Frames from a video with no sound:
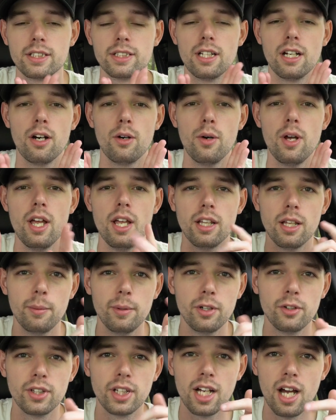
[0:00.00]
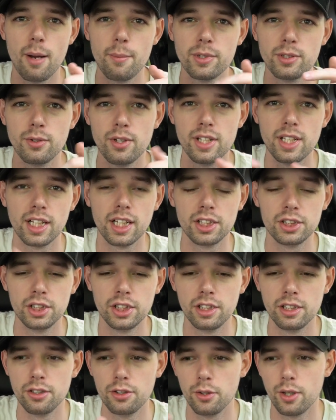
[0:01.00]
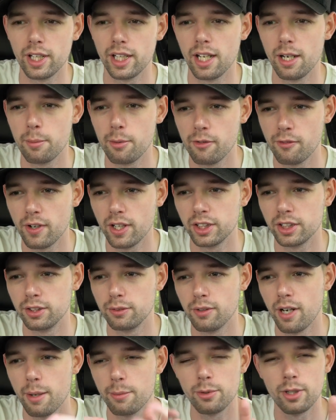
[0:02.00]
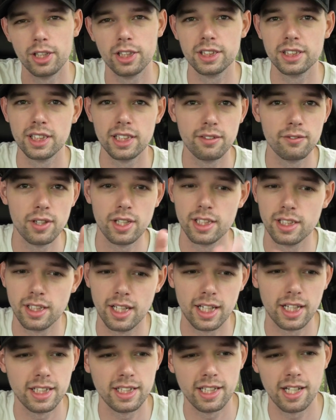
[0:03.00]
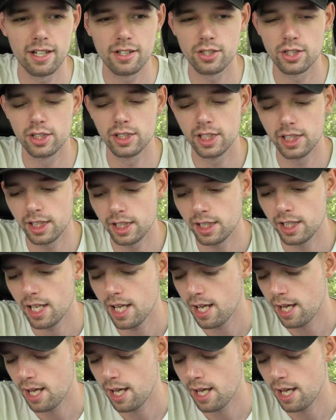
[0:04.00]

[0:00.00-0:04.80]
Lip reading: So let me know in the comments what you think I should do. Do I get it professionally wrapped? Do I just leave it until I get the SRT?